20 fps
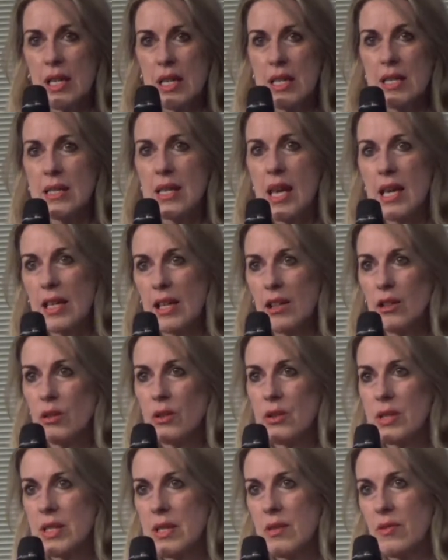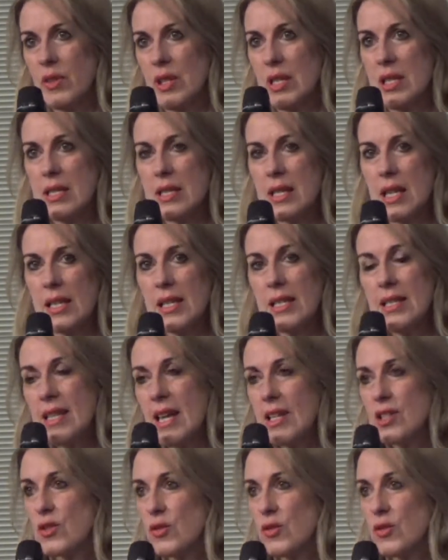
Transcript: it is that inclusiveness, it is that